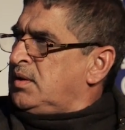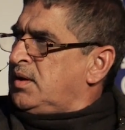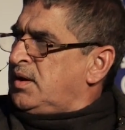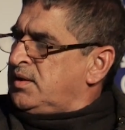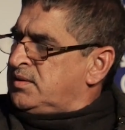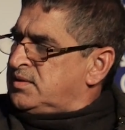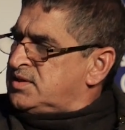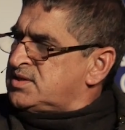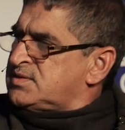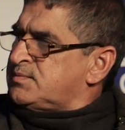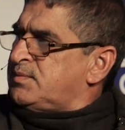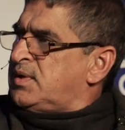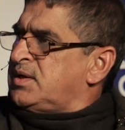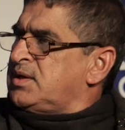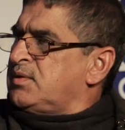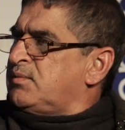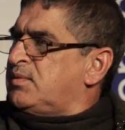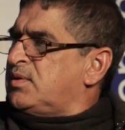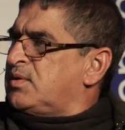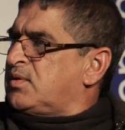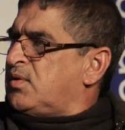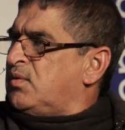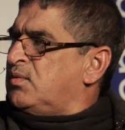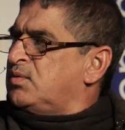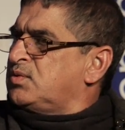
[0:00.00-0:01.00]
and this money
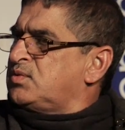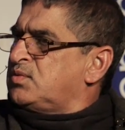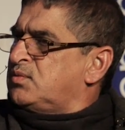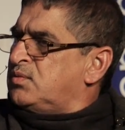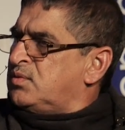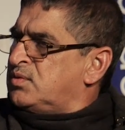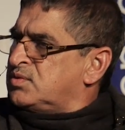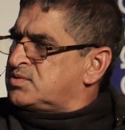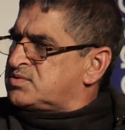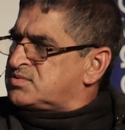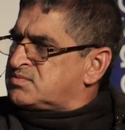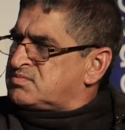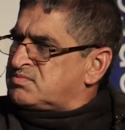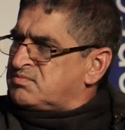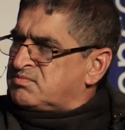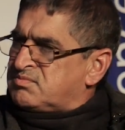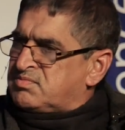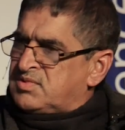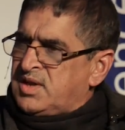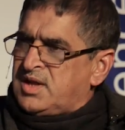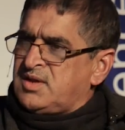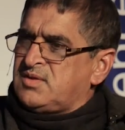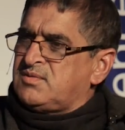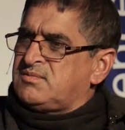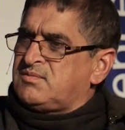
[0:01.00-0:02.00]
will go towards
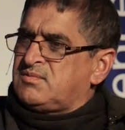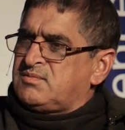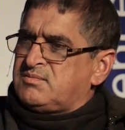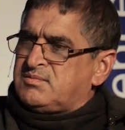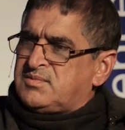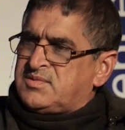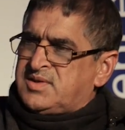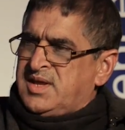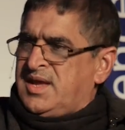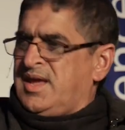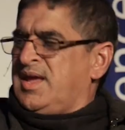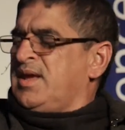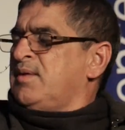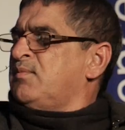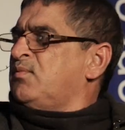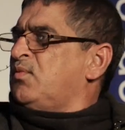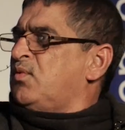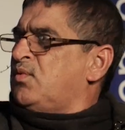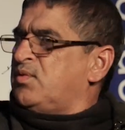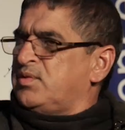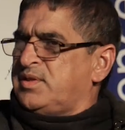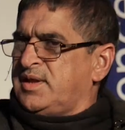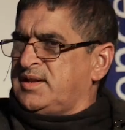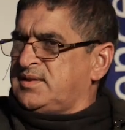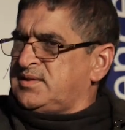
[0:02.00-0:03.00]
that dam
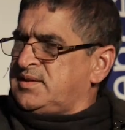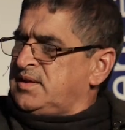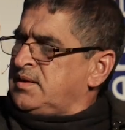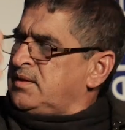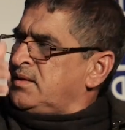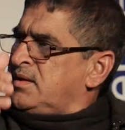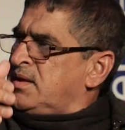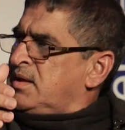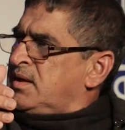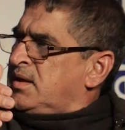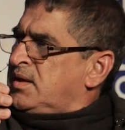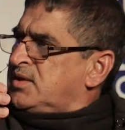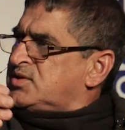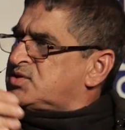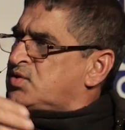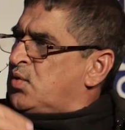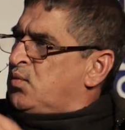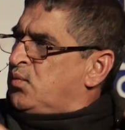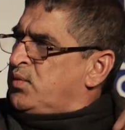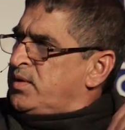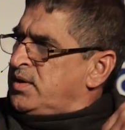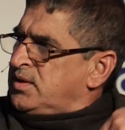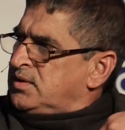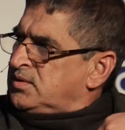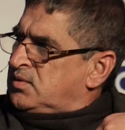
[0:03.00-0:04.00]
or that thing, so
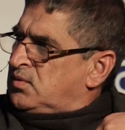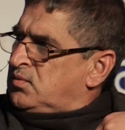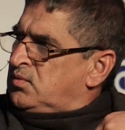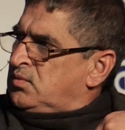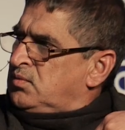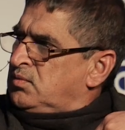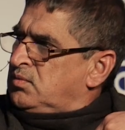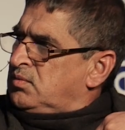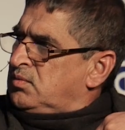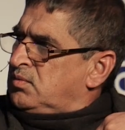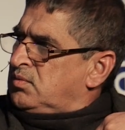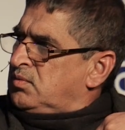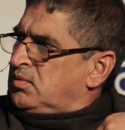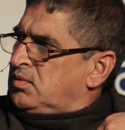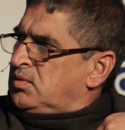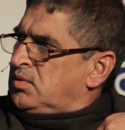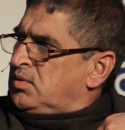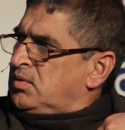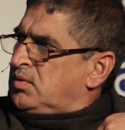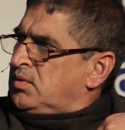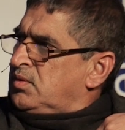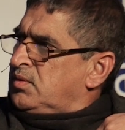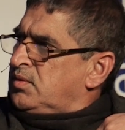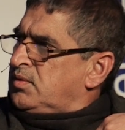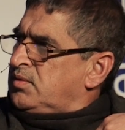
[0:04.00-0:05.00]
we know
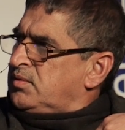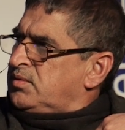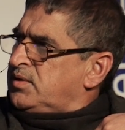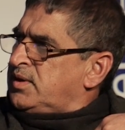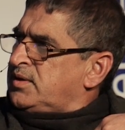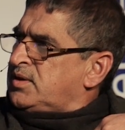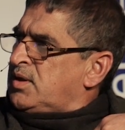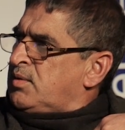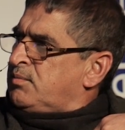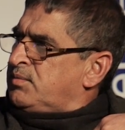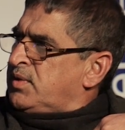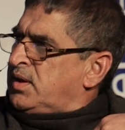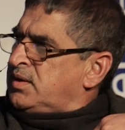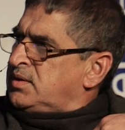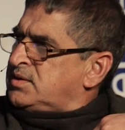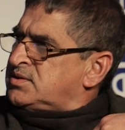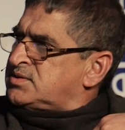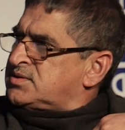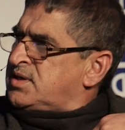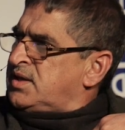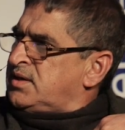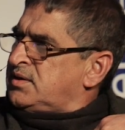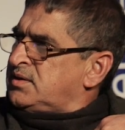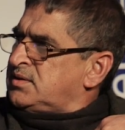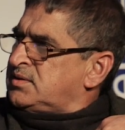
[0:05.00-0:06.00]
that our money
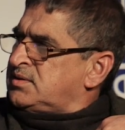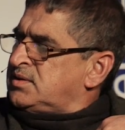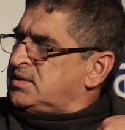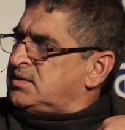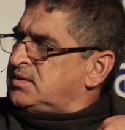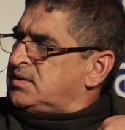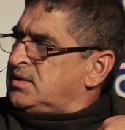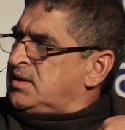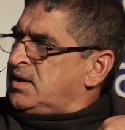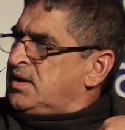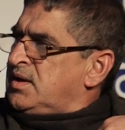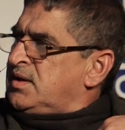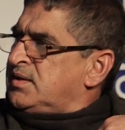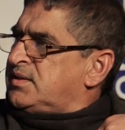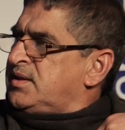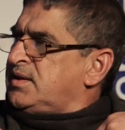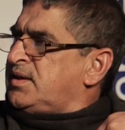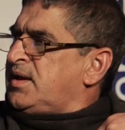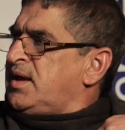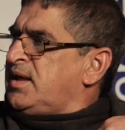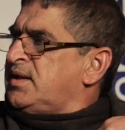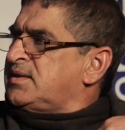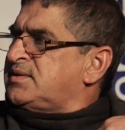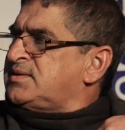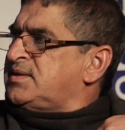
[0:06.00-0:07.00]
is guaranteed. They
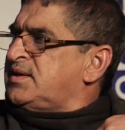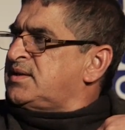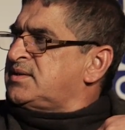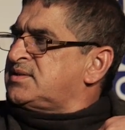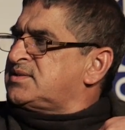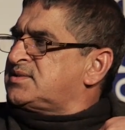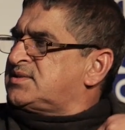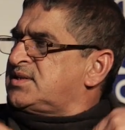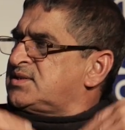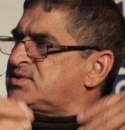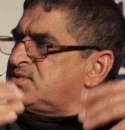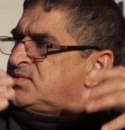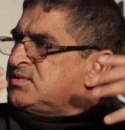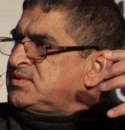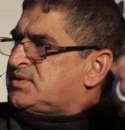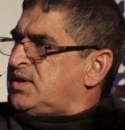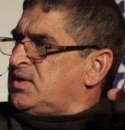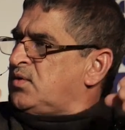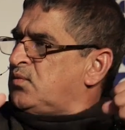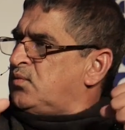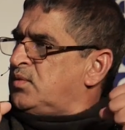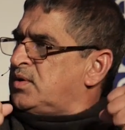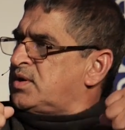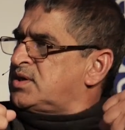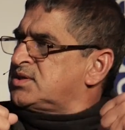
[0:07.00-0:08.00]
can't tell us just to
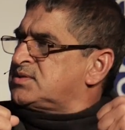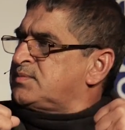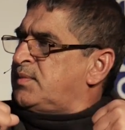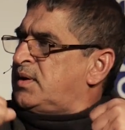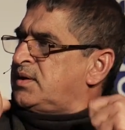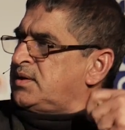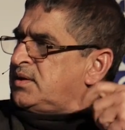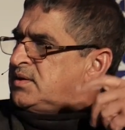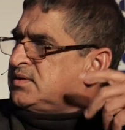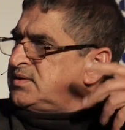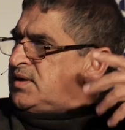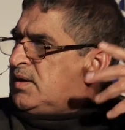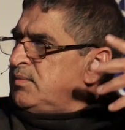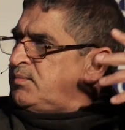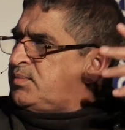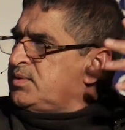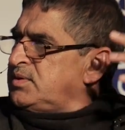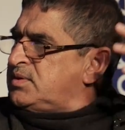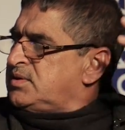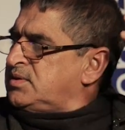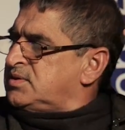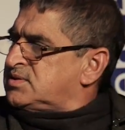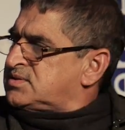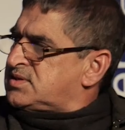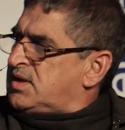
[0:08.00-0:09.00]
take workers' money and dump
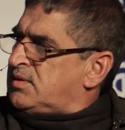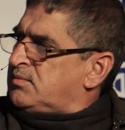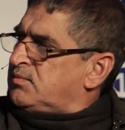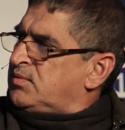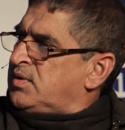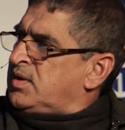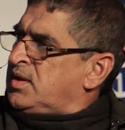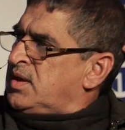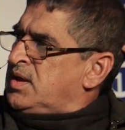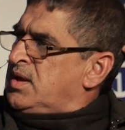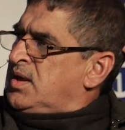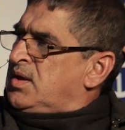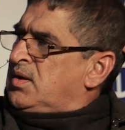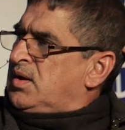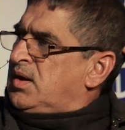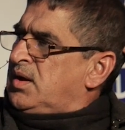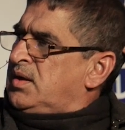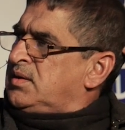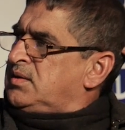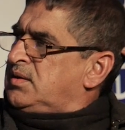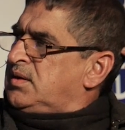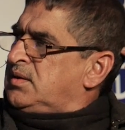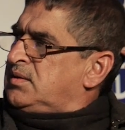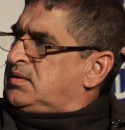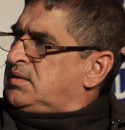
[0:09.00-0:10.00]
it in some way,
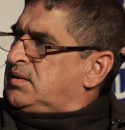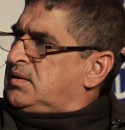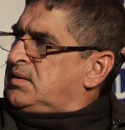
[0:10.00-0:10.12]
and